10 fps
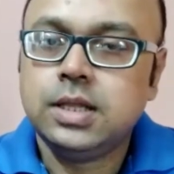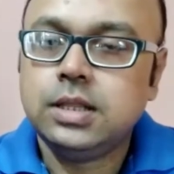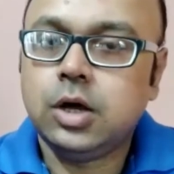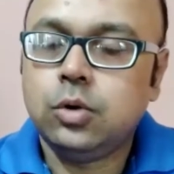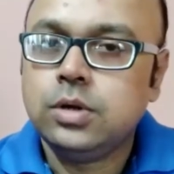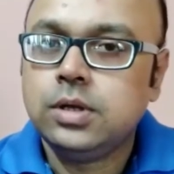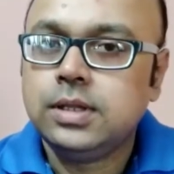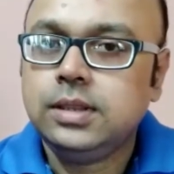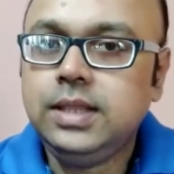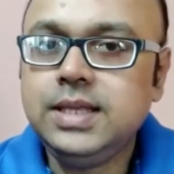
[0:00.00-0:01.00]
Now,
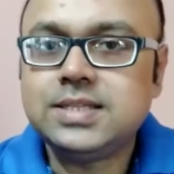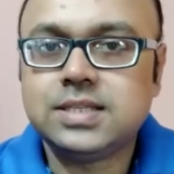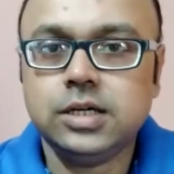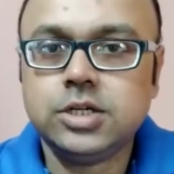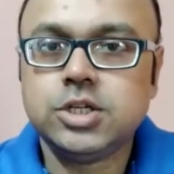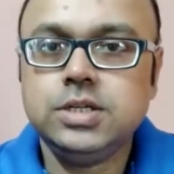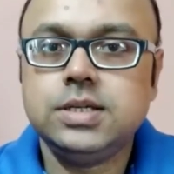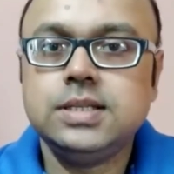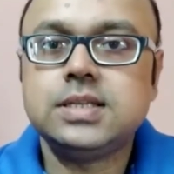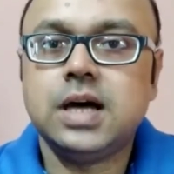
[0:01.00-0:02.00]
these search
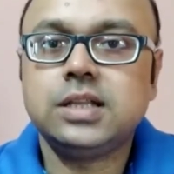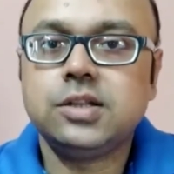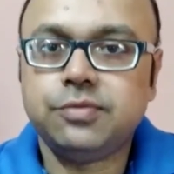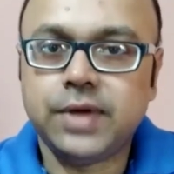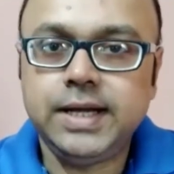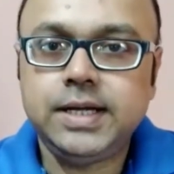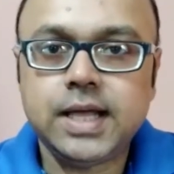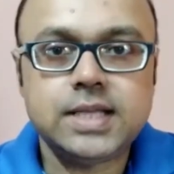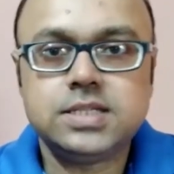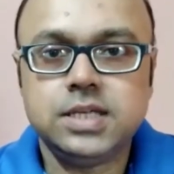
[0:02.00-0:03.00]
engines are the
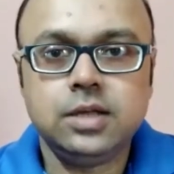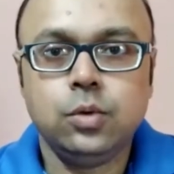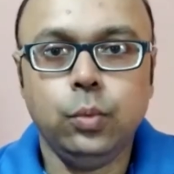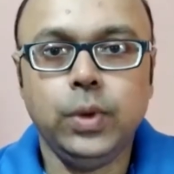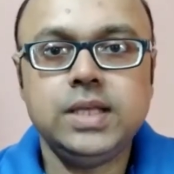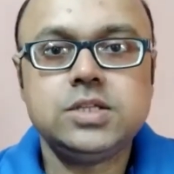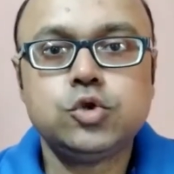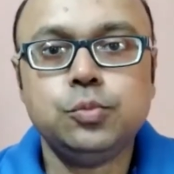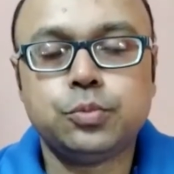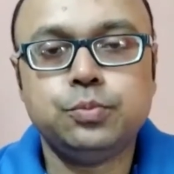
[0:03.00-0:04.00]
fantastic ways
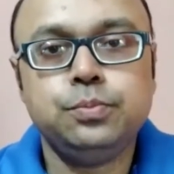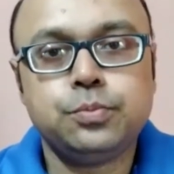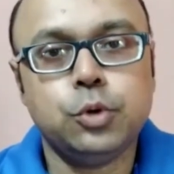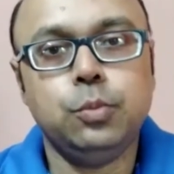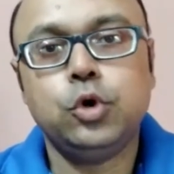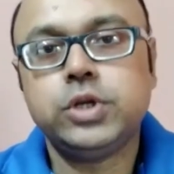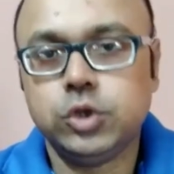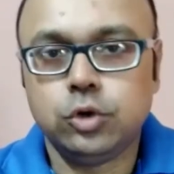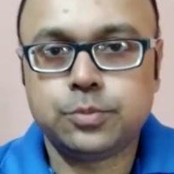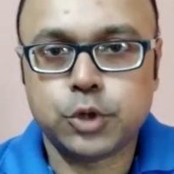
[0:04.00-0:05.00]
to promote
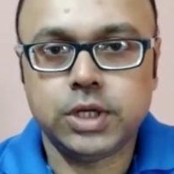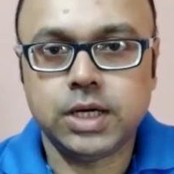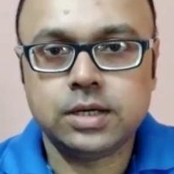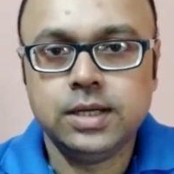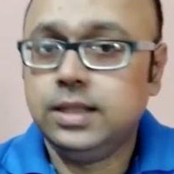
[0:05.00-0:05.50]
your product.